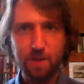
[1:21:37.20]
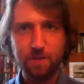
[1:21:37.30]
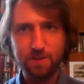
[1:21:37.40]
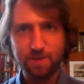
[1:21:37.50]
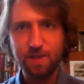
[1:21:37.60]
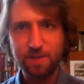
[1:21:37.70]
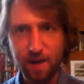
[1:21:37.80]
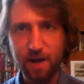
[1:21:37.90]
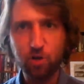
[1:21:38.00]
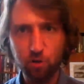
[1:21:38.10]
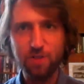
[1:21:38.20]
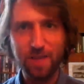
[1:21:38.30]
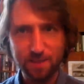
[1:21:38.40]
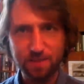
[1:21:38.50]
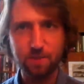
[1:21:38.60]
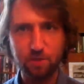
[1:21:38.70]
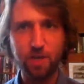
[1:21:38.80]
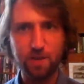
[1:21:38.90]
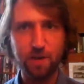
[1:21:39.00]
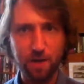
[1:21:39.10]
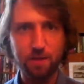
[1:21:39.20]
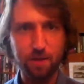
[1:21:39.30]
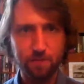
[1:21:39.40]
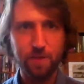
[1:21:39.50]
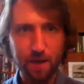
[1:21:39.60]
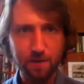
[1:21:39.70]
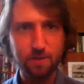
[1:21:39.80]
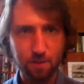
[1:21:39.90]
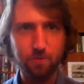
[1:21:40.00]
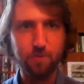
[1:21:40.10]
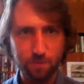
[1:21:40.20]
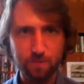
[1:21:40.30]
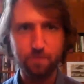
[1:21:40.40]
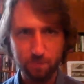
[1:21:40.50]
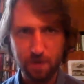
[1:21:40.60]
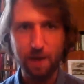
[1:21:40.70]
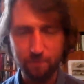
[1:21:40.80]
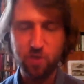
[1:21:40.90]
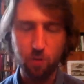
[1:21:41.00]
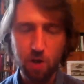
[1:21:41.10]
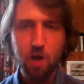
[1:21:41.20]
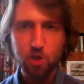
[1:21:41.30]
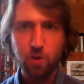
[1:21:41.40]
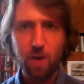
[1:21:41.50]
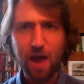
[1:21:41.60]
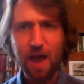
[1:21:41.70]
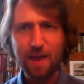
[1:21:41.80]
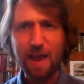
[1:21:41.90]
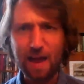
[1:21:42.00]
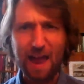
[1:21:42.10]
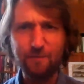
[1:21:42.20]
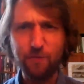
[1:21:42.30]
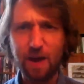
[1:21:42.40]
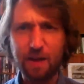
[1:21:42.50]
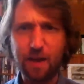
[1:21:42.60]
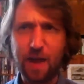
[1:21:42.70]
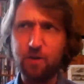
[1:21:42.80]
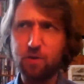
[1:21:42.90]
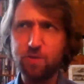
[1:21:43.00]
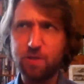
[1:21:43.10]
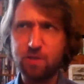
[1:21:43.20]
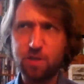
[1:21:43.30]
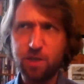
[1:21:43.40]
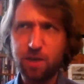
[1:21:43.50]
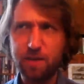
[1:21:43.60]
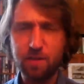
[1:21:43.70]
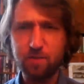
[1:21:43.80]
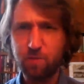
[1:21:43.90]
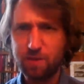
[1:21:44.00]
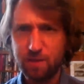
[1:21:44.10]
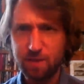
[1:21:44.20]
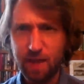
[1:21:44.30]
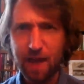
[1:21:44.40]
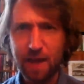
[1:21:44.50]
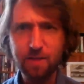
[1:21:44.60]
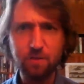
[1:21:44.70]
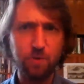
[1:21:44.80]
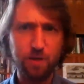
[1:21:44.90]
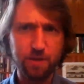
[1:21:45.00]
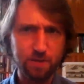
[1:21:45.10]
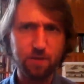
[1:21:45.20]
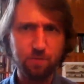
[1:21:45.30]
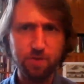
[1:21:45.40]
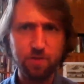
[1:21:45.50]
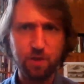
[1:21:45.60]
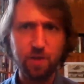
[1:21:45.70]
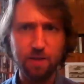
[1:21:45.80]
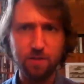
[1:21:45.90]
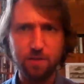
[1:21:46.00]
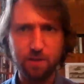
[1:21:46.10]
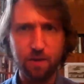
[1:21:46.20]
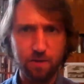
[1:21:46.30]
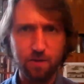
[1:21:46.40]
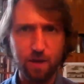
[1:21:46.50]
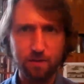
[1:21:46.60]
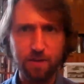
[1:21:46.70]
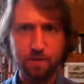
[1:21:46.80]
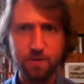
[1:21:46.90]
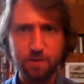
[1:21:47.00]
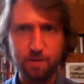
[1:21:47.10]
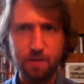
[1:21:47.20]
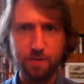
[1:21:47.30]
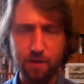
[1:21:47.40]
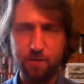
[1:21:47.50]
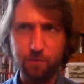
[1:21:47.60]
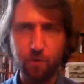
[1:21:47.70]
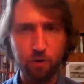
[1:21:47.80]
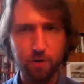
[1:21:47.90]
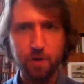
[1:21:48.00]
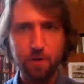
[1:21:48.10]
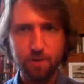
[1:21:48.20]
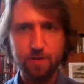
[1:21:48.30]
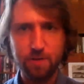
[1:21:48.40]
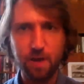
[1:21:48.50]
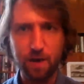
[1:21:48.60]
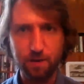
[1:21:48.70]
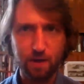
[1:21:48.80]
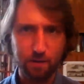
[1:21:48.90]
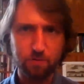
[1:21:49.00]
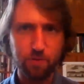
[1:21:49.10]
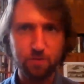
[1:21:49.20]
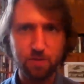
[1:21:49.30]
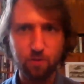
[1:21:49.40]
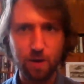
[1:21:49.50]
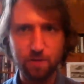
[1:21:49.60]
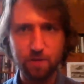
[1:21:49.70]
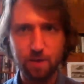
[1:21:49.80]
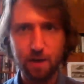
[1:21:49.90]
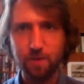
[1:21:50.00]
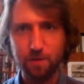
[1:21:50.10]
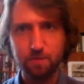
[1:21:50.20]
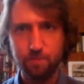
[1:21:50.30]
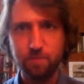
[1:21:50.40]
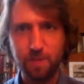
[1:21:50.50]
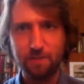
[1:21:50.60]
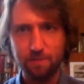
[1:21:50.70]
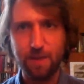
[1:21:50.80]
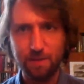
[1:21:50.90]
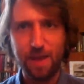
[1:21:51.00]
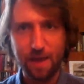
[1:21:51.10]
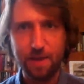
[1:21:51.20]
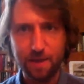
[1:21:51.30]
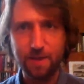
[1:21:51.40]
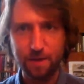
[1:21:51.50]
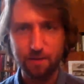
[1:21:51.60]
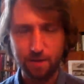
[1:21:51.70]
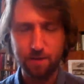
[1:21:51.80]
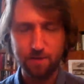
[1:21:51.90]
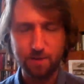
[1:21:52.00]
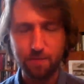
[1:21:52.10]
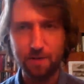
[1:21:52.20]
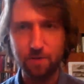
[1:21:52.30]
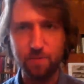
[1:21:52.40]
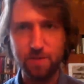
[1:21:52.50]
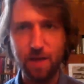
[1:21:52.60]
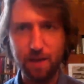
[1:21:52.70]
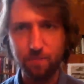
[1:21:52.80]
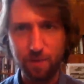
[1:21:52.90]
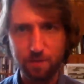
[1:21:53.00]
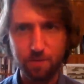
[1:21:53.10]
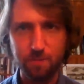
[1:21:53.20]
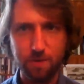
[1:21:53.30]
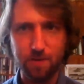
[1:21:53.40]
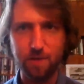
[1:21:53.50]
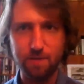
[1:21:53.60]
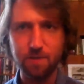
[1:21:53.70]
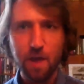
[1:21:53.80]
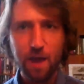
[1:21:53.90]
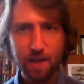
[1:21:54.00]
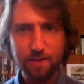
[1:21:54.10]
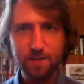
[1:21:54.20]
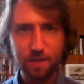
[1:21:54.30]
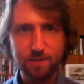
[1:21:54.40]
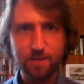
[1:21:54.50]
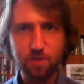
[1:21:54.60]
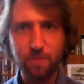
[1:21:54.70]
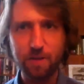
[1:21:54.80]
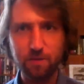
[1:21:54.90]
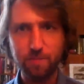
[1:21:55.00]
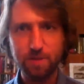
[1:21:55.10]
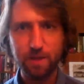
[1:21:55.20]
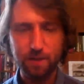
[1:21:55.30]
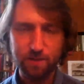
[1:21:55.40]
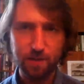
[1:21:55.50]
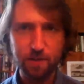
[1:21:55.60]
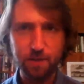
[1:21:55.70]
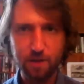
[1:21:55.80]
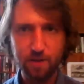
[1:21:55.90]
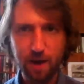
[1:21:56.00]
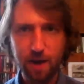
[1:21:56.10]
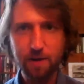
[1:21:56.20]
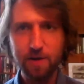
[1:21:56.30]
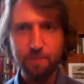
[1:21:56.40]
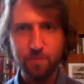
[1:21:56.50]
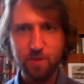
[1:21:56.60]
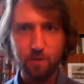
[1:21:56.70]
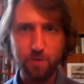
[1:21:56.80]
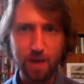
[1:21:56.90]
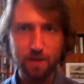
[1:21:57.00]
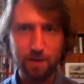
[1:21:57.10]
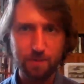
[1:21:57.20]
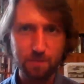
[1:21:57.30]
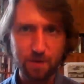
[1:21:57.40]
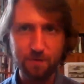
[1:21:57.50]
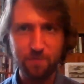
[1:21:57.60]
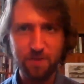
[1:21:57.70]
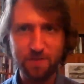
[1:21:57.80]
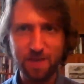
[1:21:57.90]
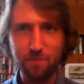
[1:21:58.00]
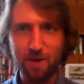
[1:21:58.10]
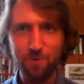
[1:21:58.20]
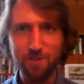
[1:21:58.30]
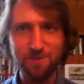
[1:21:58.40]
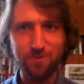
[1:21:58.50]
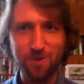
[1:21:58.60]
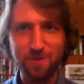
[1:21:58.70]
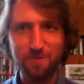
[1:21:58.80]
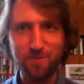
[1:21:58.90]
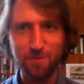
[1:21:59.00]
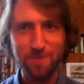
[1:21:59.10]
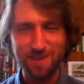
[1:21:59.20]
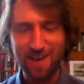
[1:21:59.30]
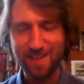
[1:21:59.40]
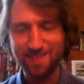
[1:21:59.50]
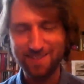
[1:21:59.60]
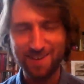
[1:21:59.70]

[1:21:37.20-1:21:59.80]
seats are contested generally. Yeah, so yeah, so I wrote 329, whereas it was 334 this year, like 2020. Yeah, well, but it's a minor mistake, but it is, and such a minor mistakes are here and there. So yeah. If someone wants to review me and